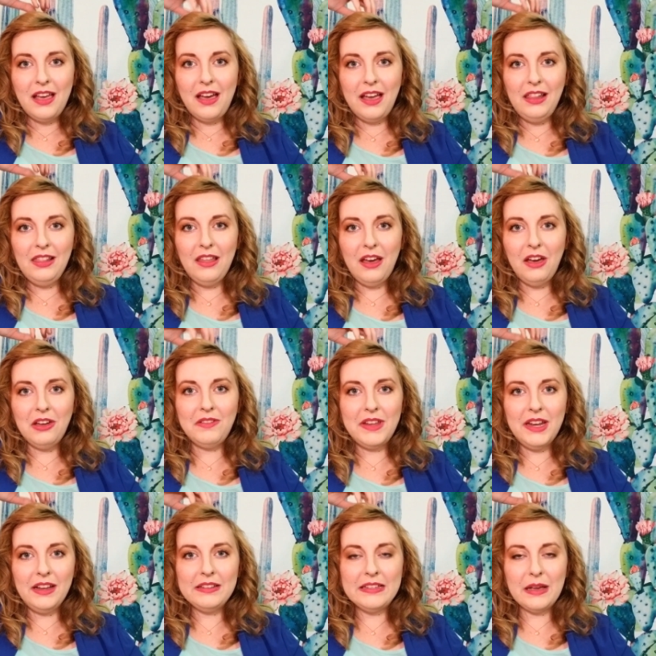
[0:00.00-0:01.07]
I love and
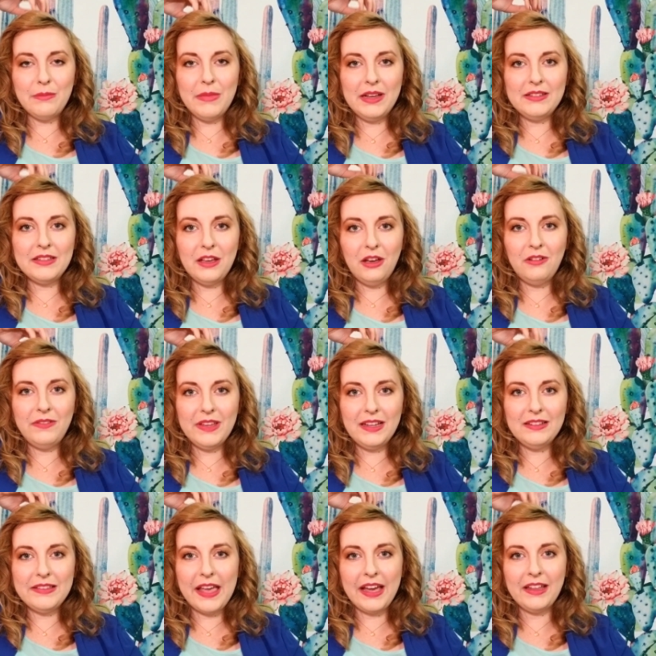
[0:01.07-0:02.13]
accept myself
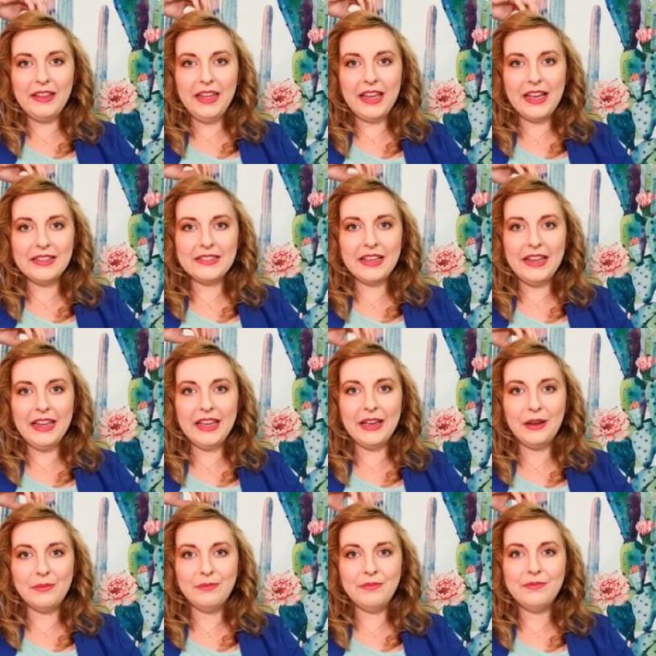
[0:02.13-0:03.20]
exactly as I
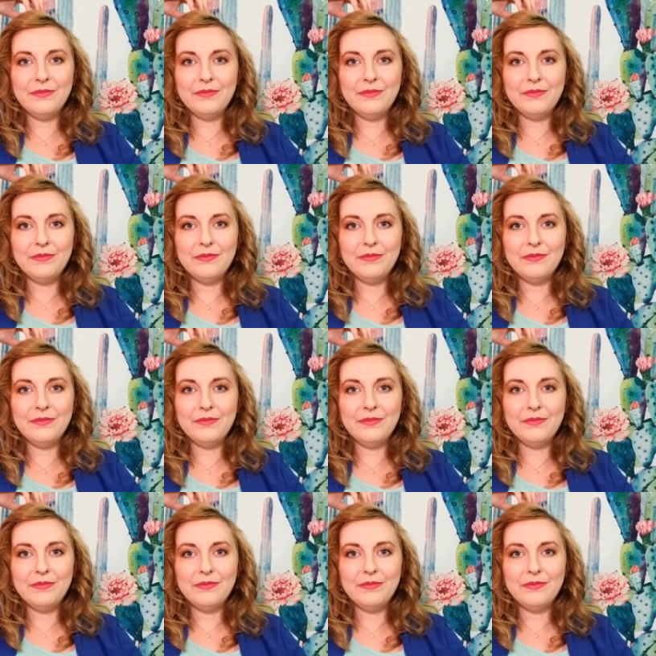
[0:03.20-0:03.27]
am.